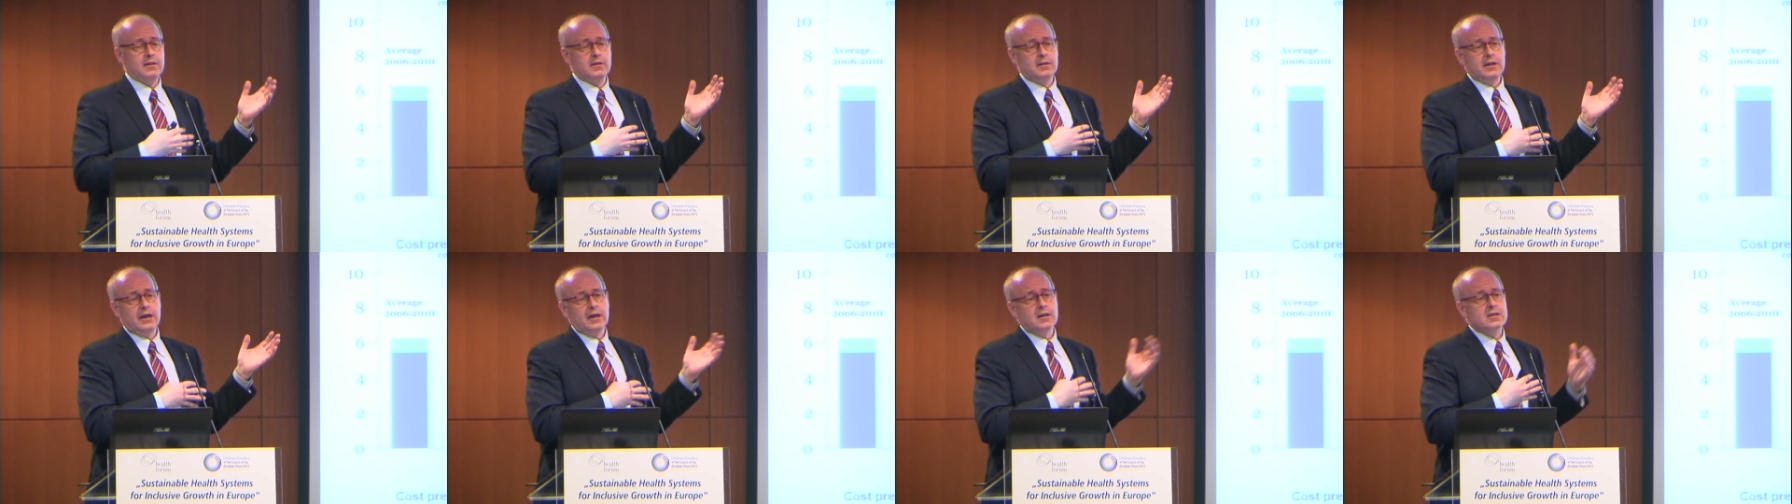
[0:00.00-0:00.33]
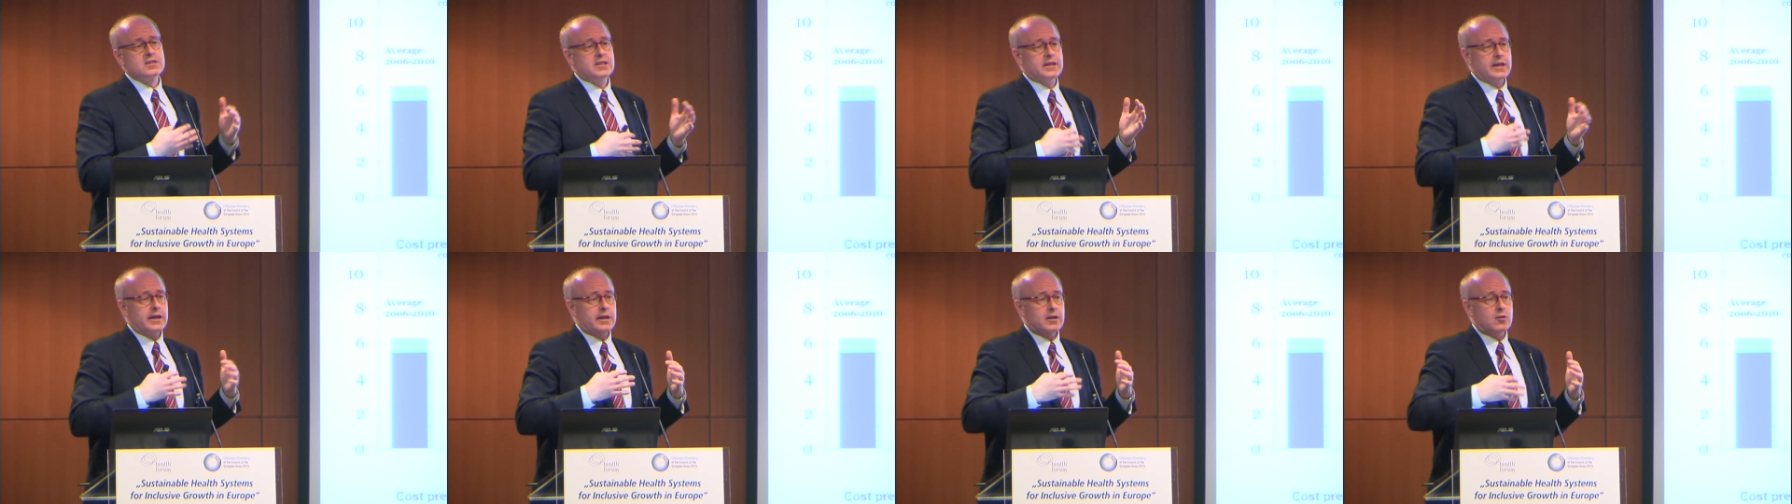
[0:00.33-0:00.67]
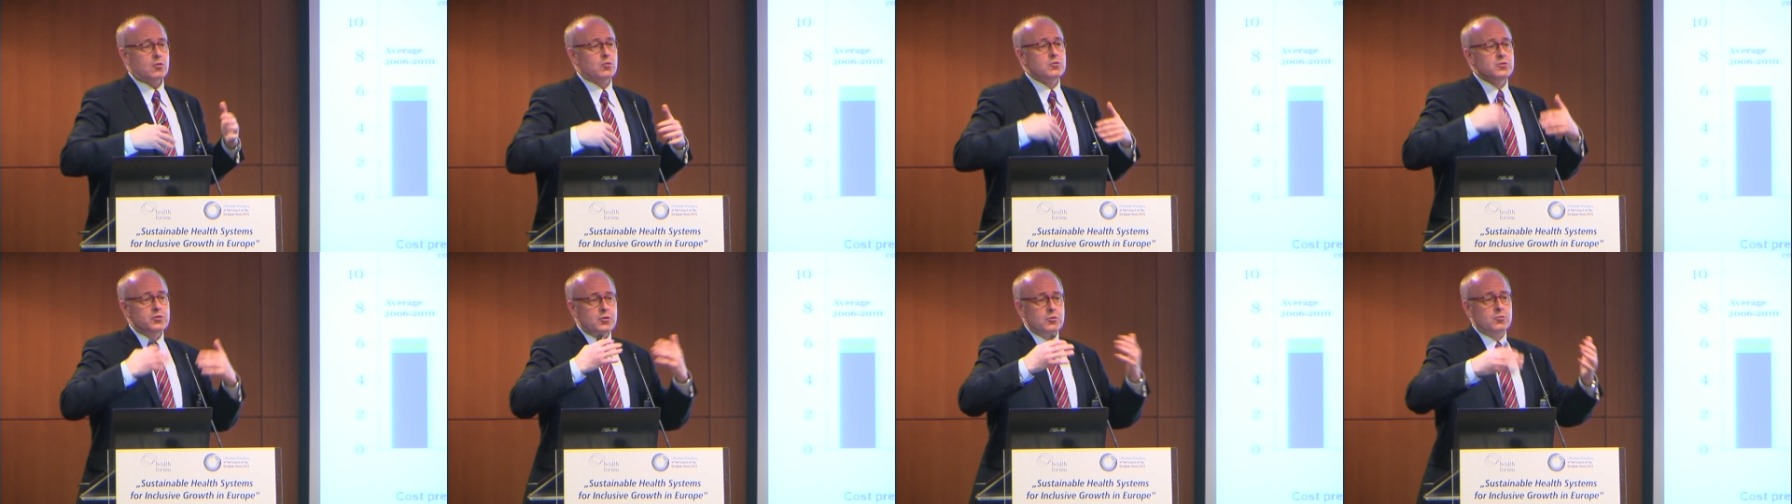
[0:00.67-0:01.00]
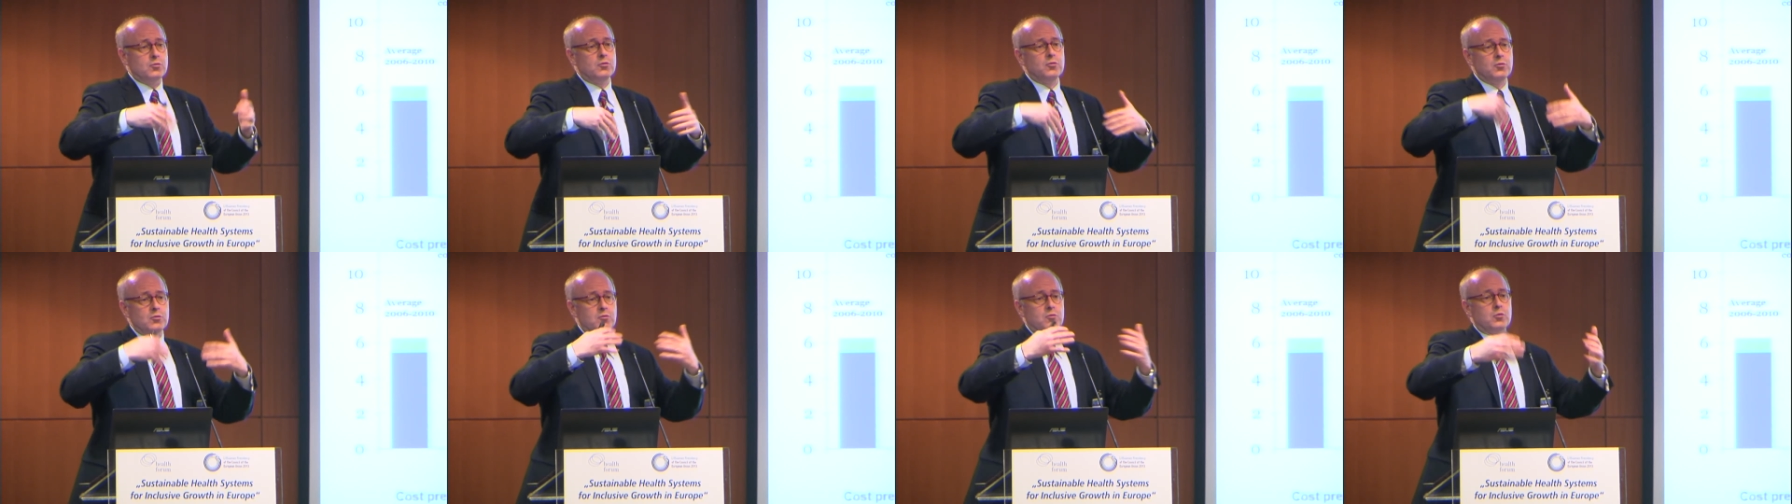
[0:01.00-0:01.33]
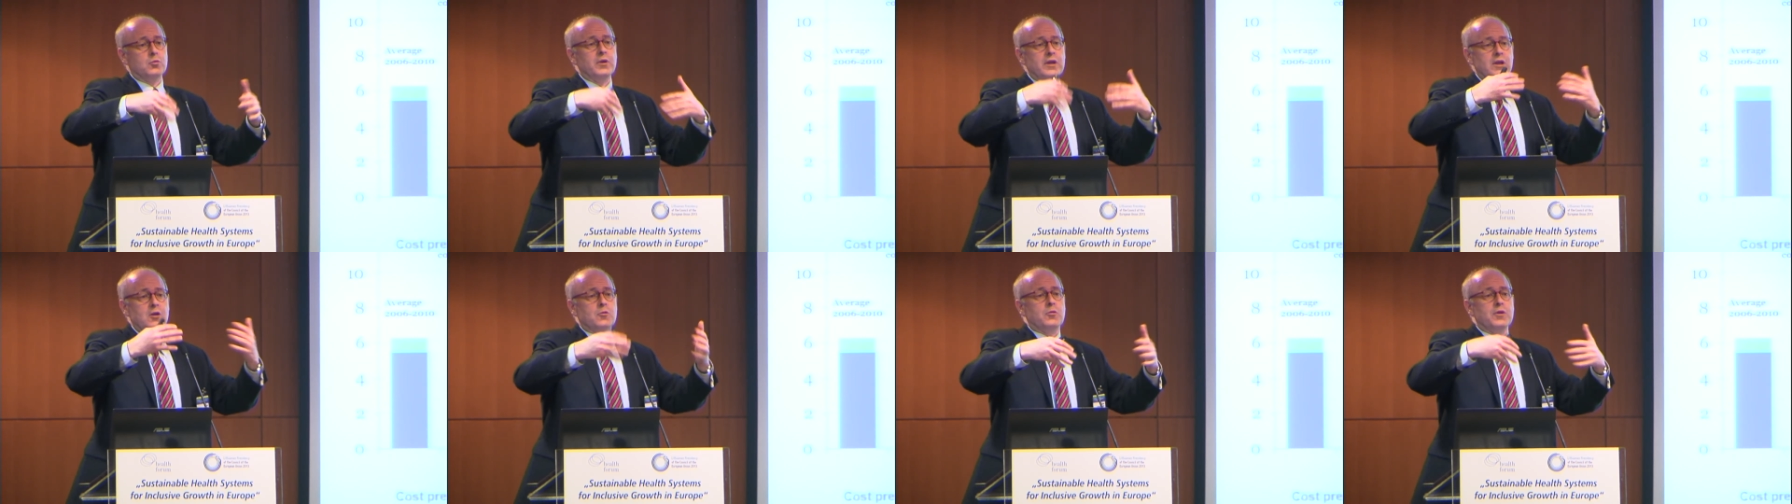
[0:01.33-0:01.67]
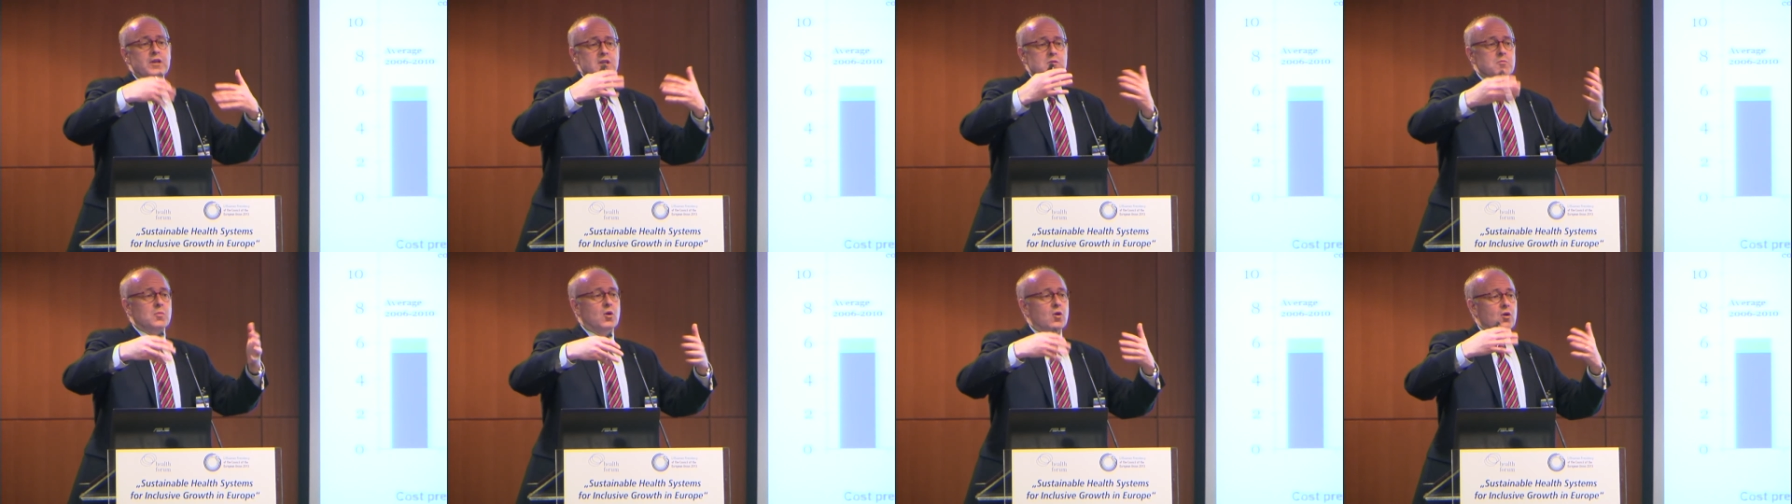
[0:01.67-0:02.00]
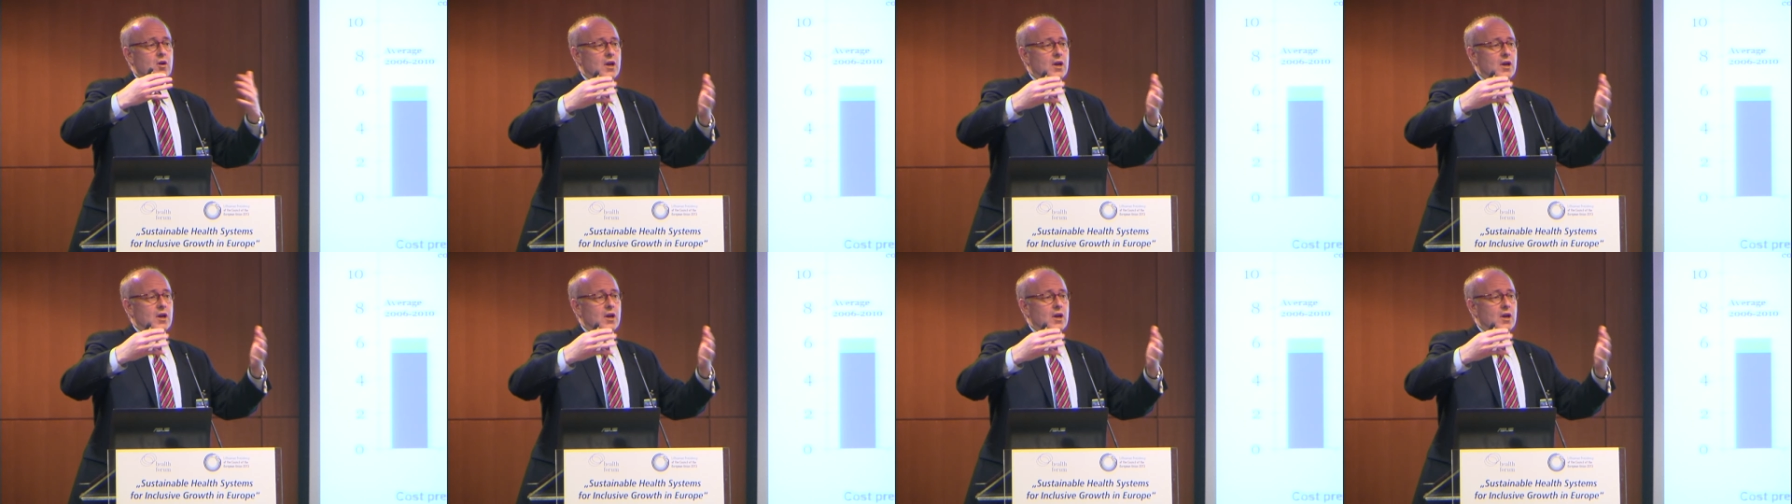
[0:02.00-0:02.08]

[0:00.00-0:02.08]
health care continue to increase more